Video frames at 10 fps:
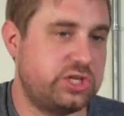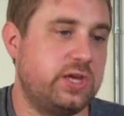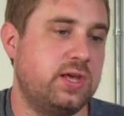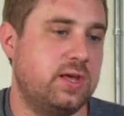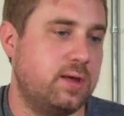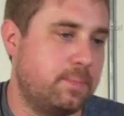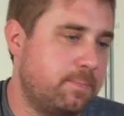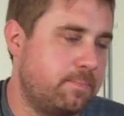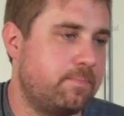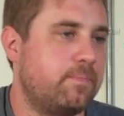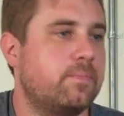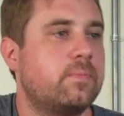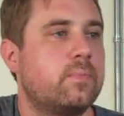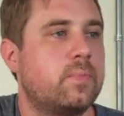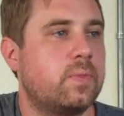G,
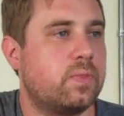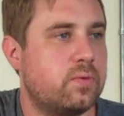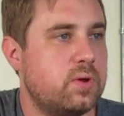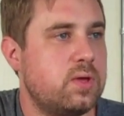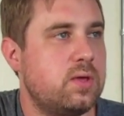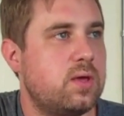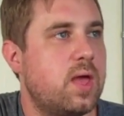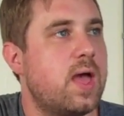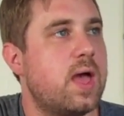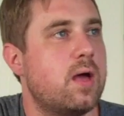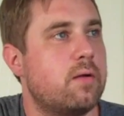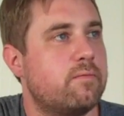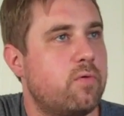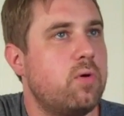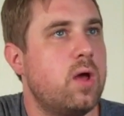3 and
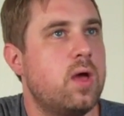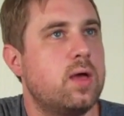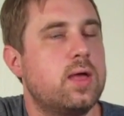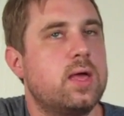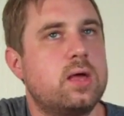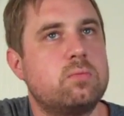4 and